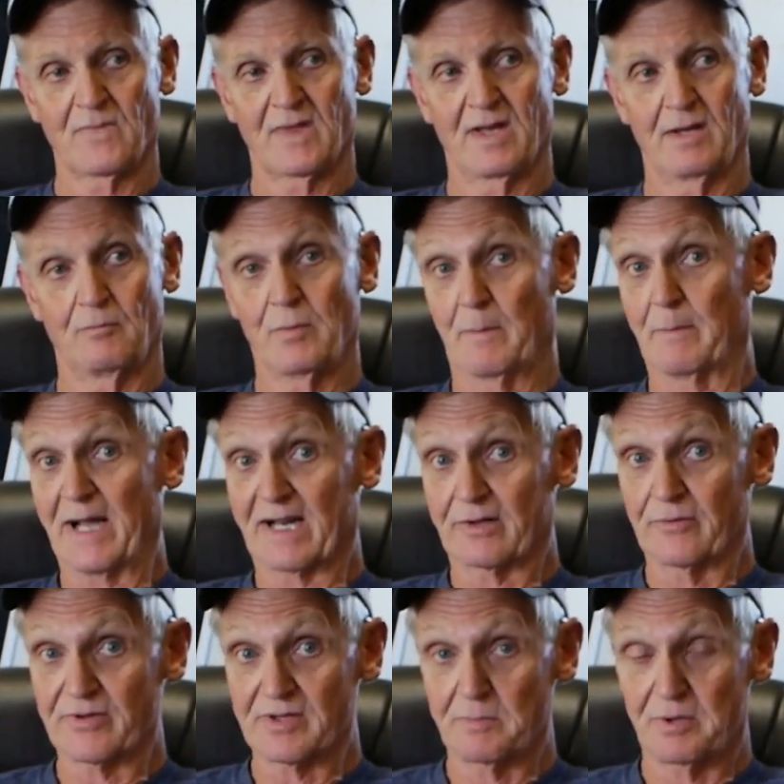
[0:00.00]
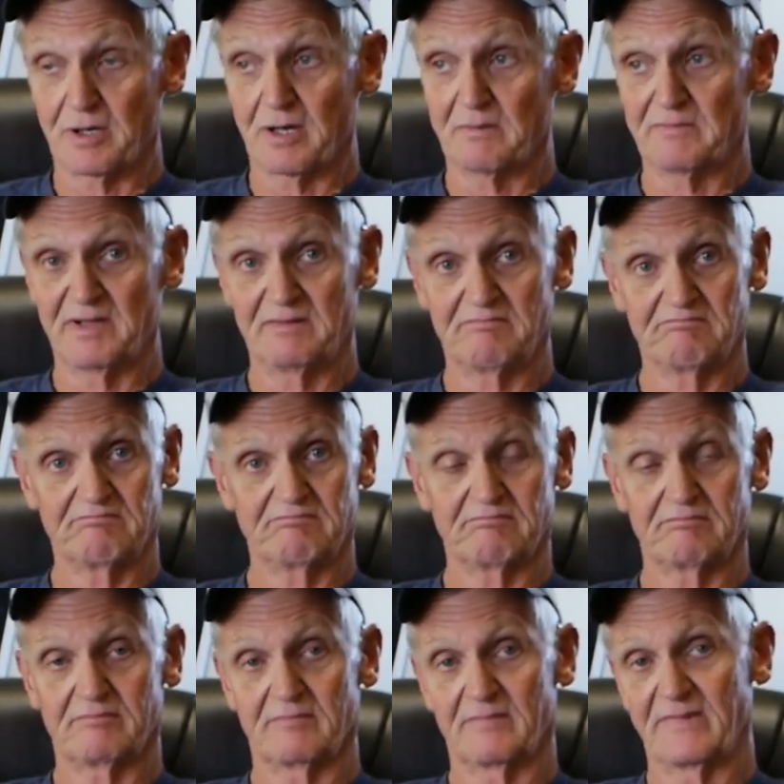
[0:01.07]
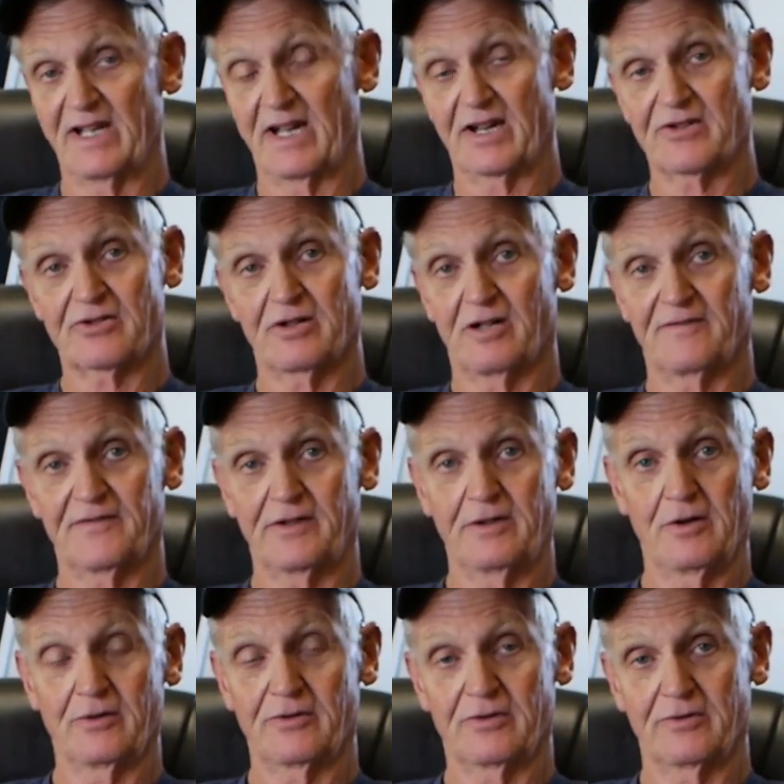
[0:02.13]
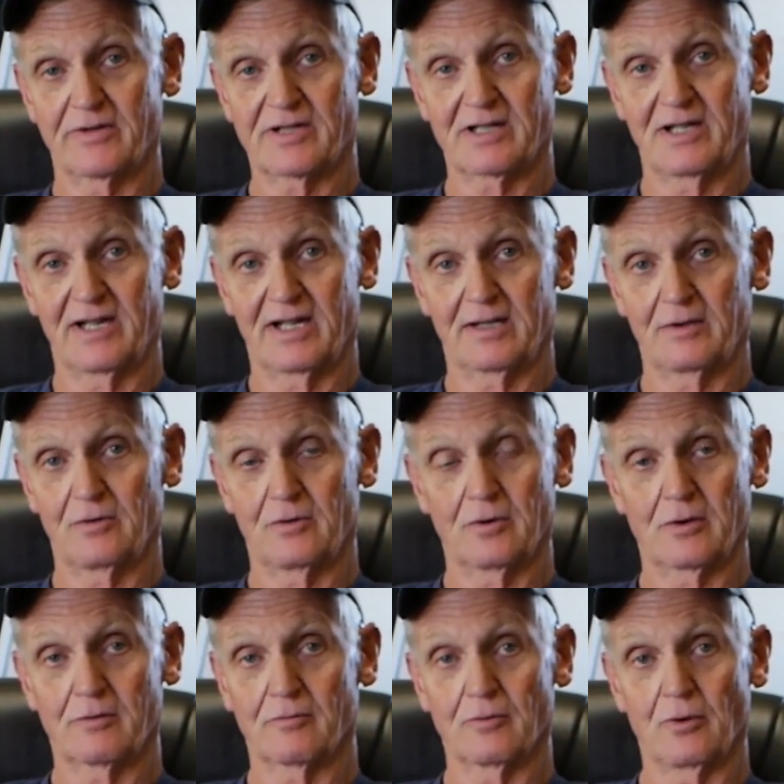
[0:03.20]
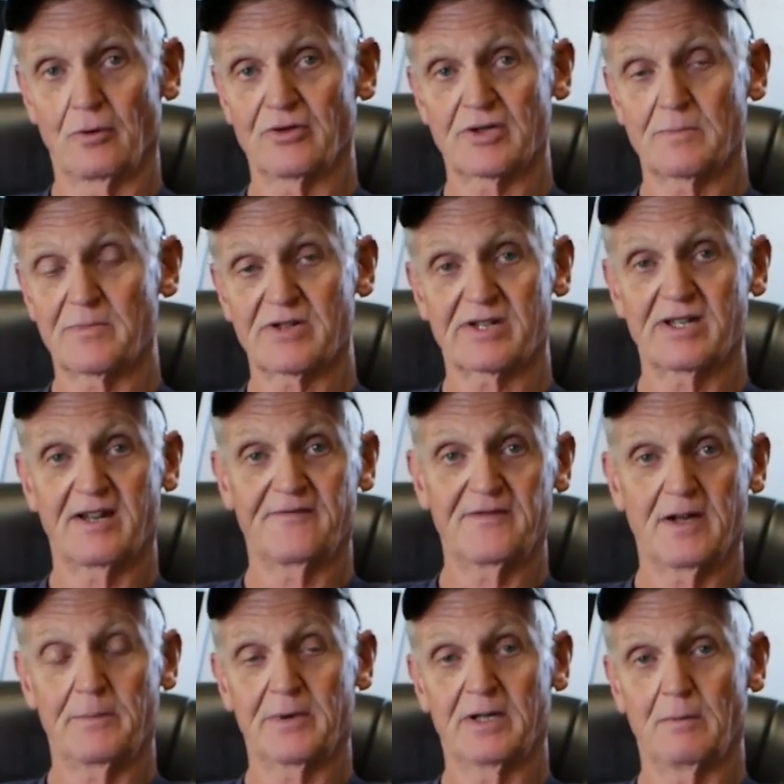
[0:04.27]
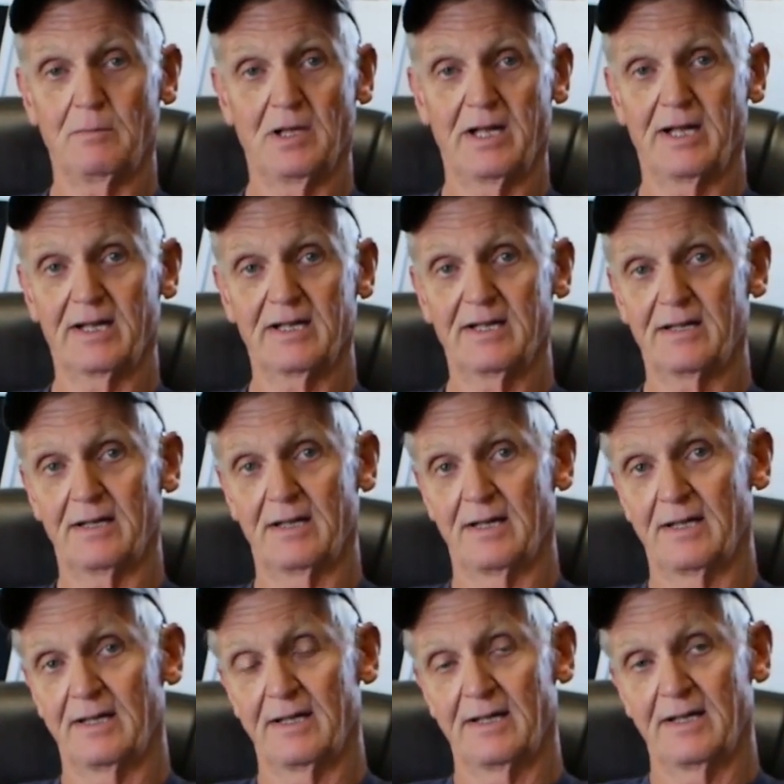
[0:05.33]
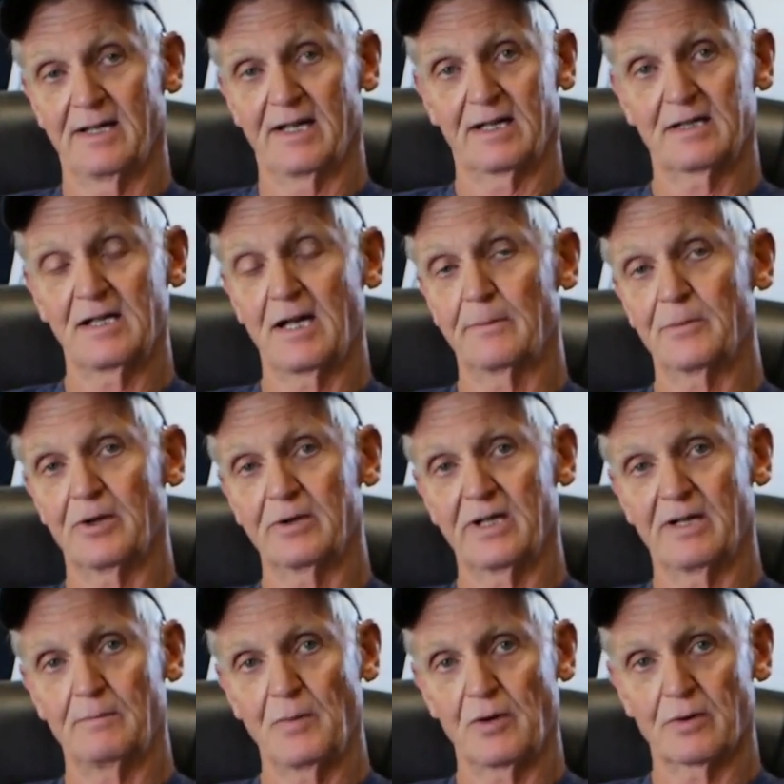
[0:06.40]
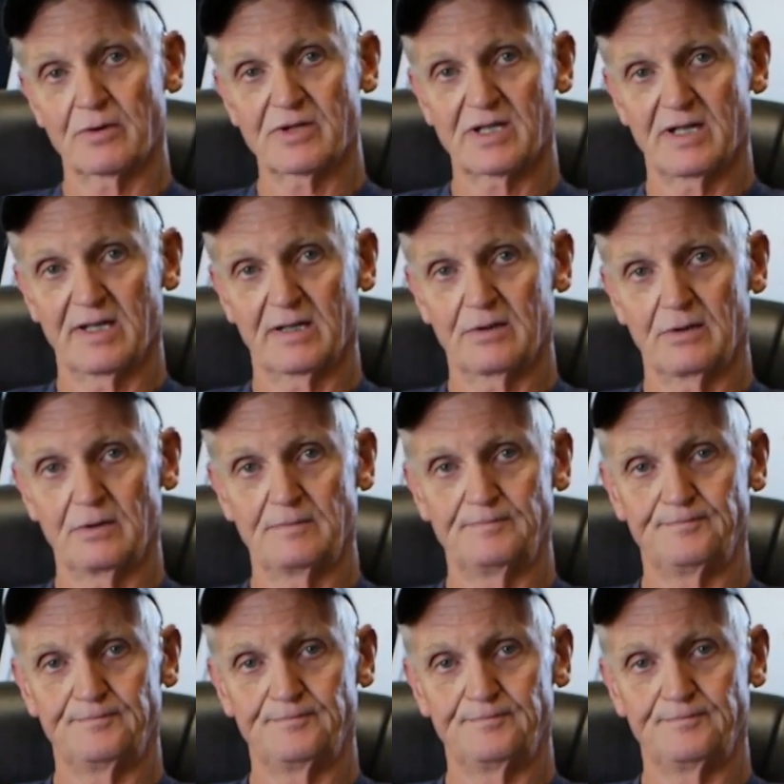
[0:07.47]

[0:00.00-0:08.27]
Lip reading: He went back to his apartment, dashed off a note to his landlord, rolled some stuff up in a blanket, and climbed on that motorcycle